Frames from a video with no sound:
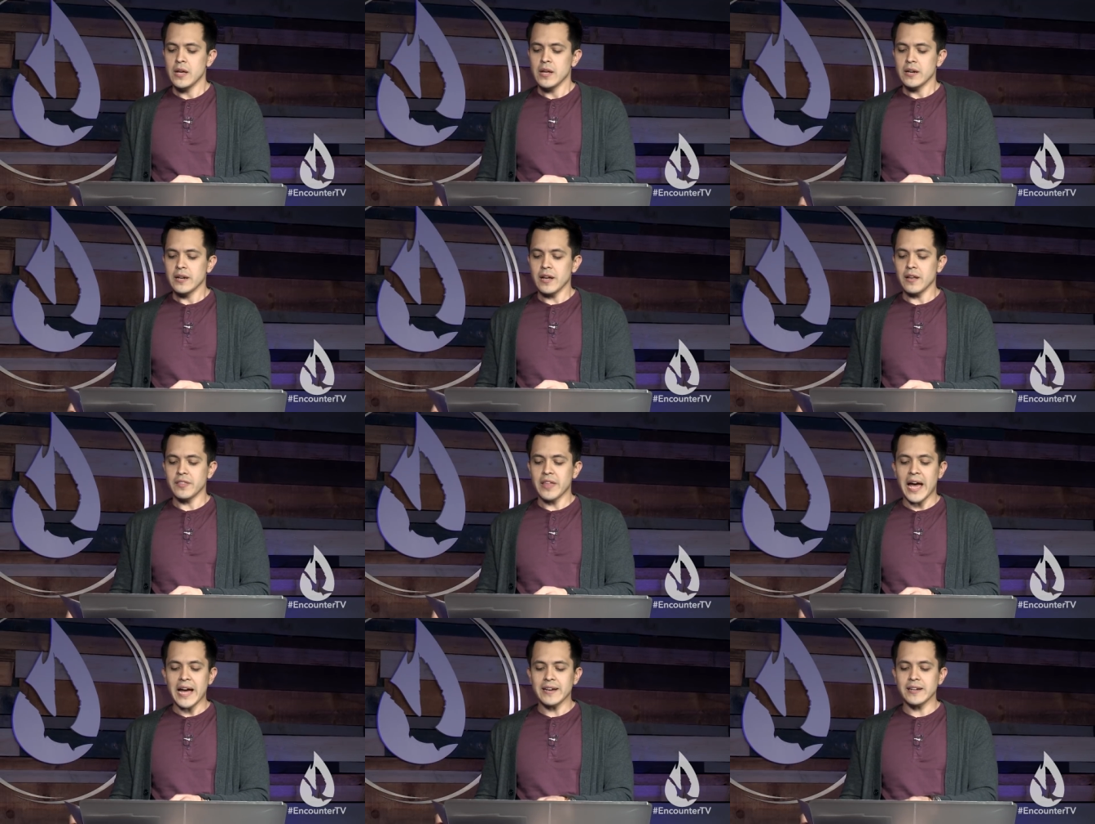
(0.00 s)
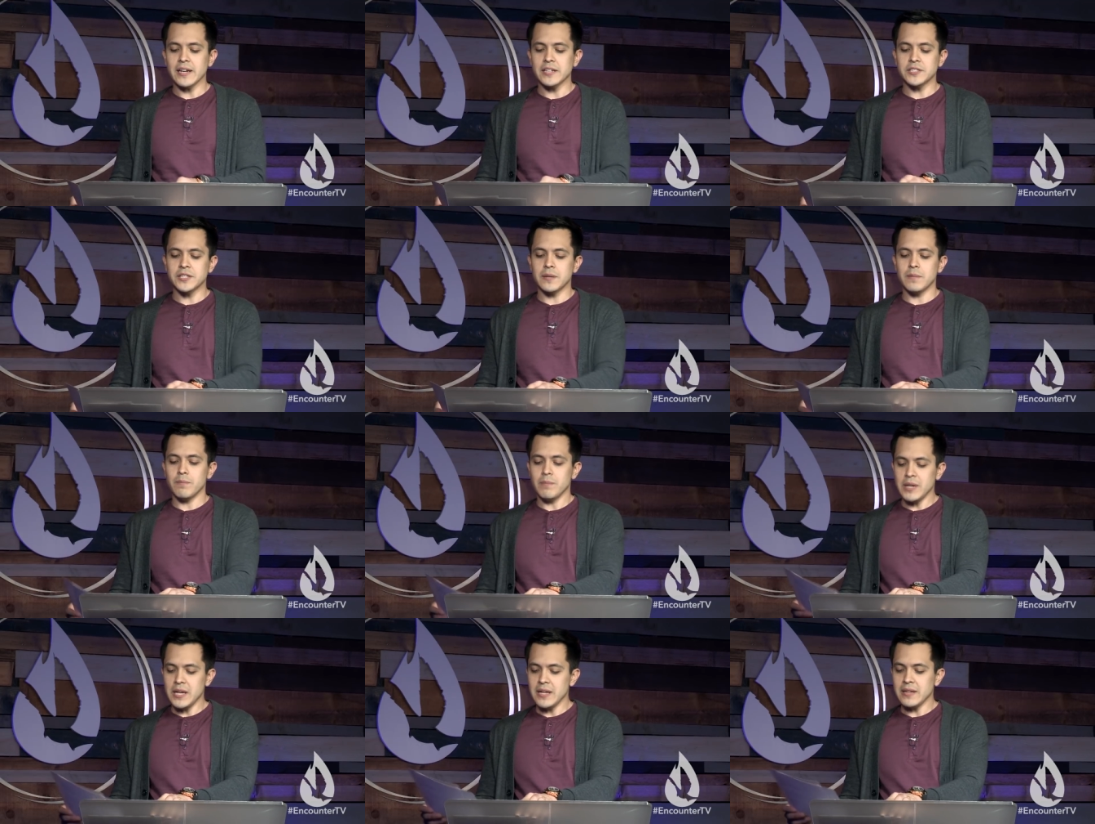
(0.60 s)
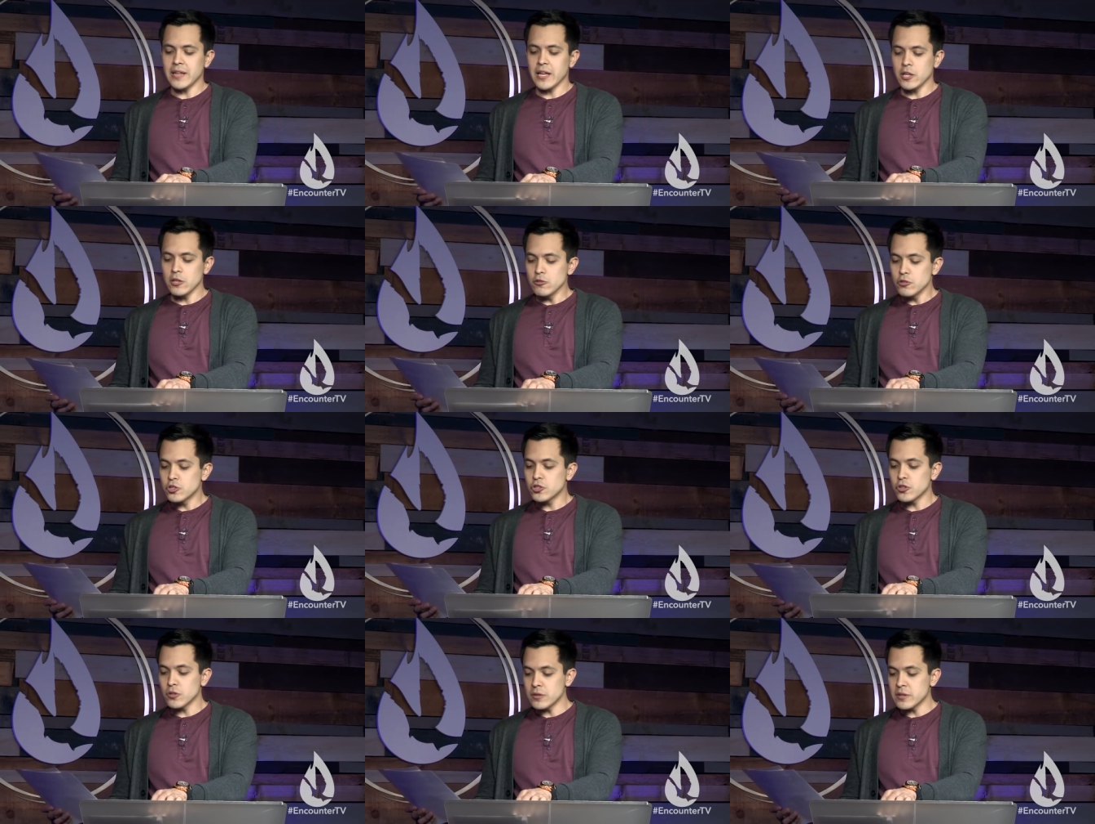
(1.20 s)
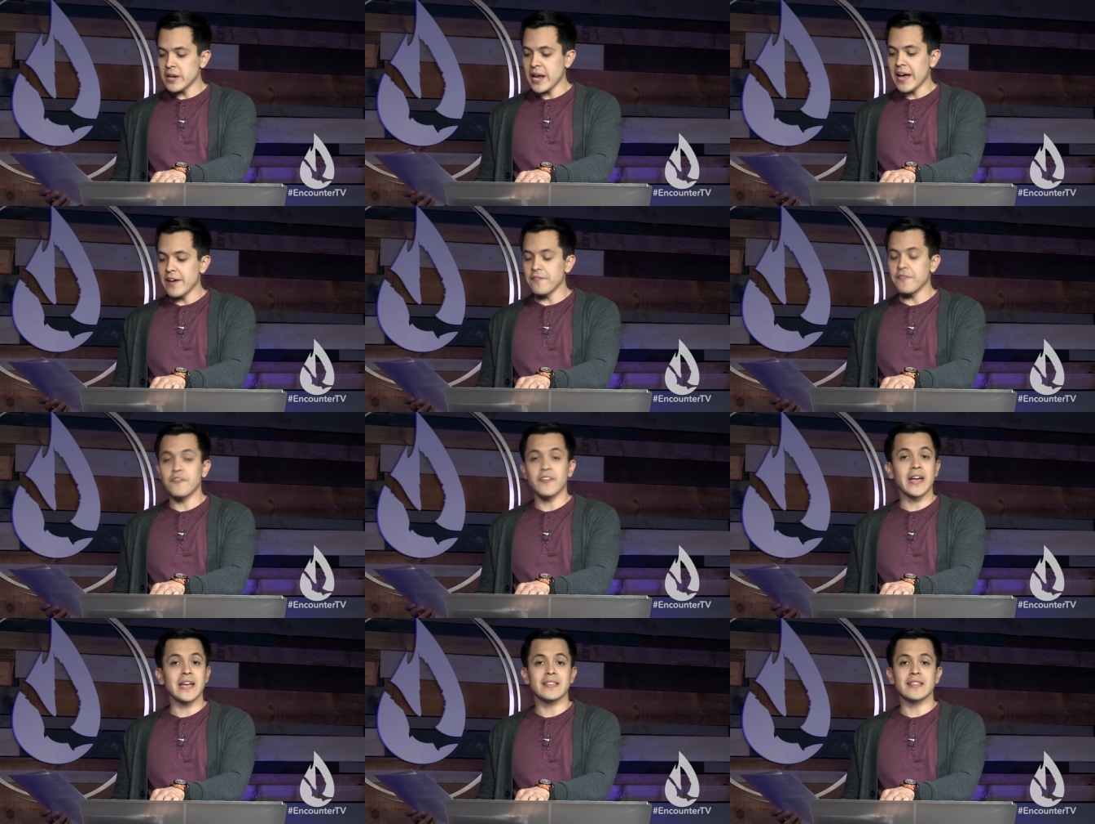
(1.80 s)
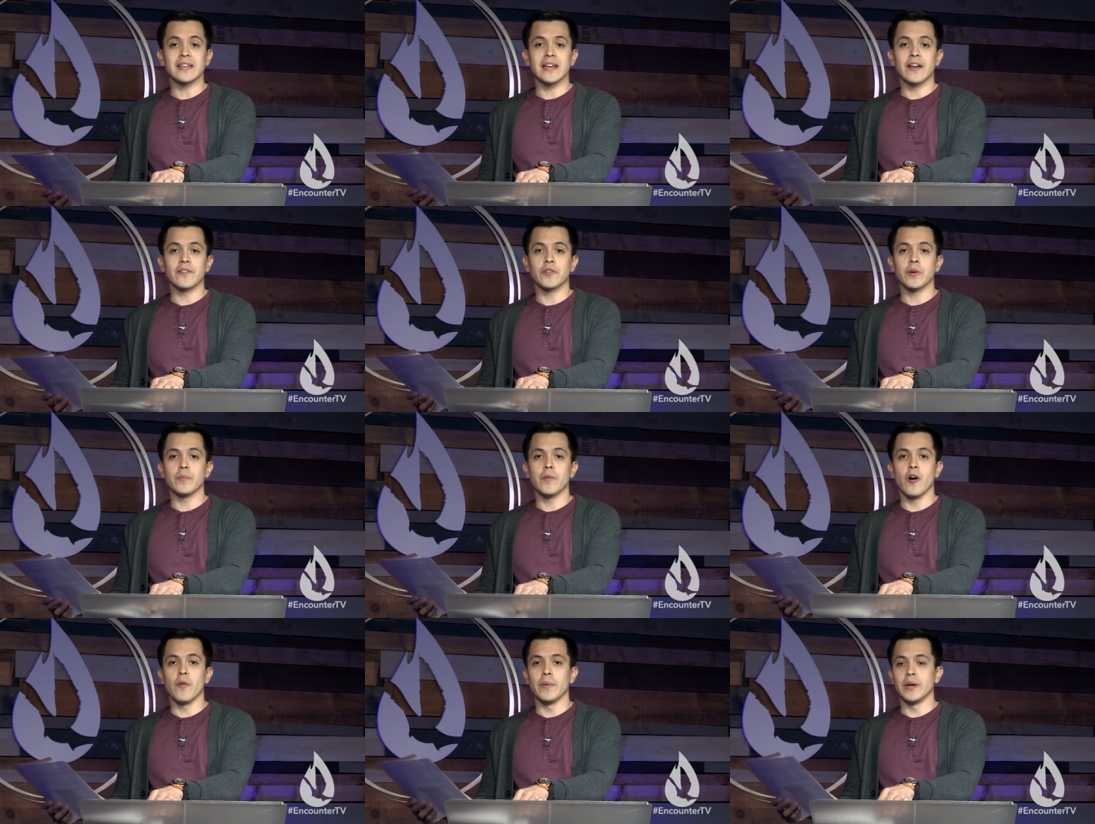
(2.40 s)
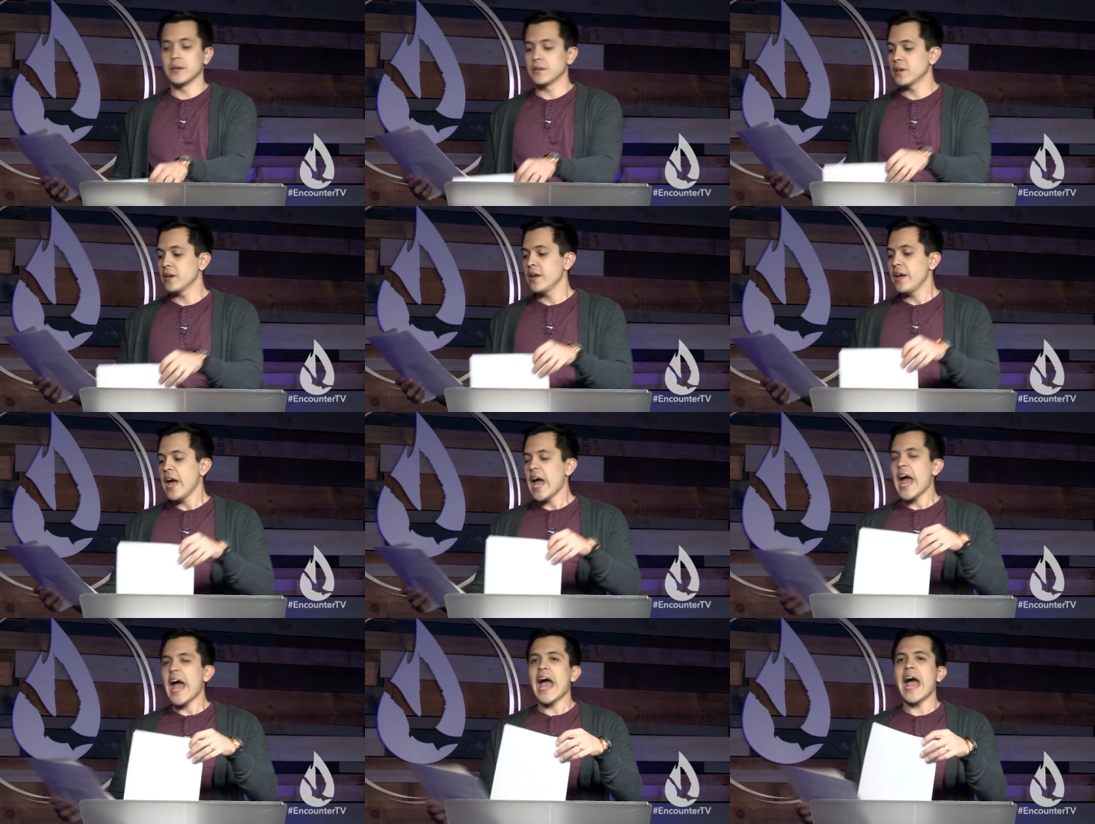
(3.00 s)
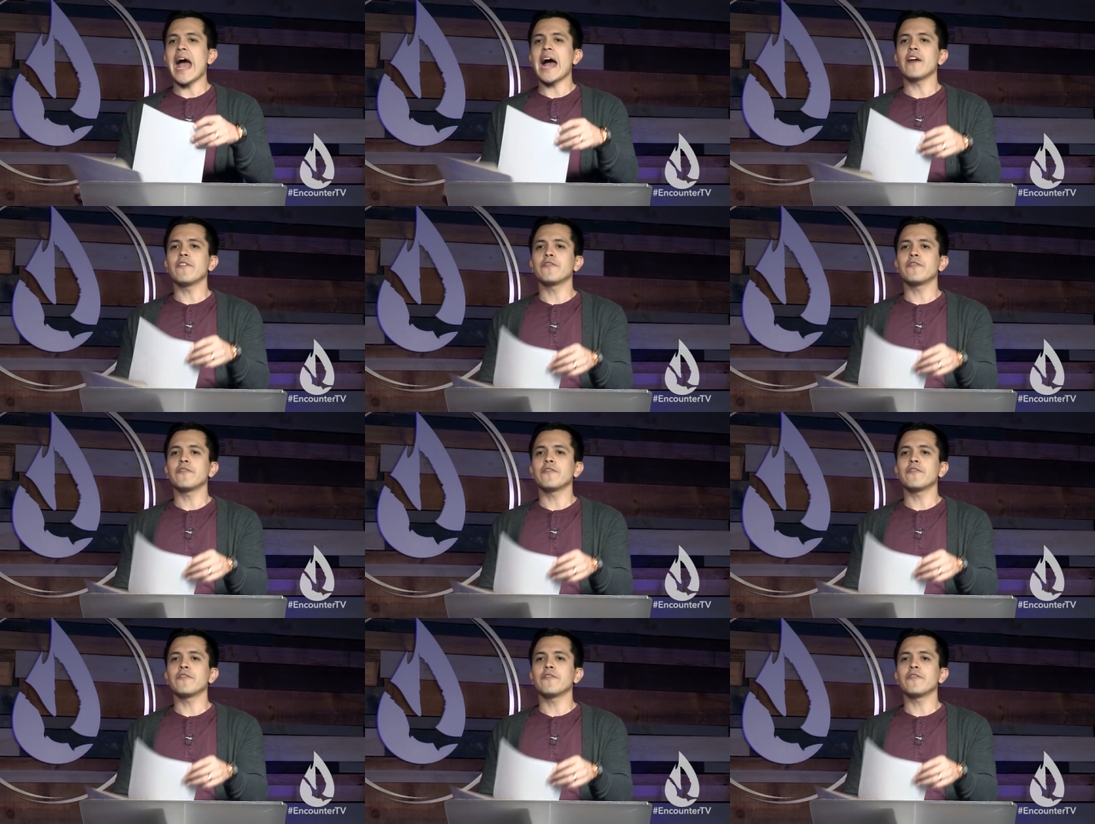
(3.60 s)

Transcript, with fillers: Now, that doesn't mean that you shouldn't have faith in every moment. Have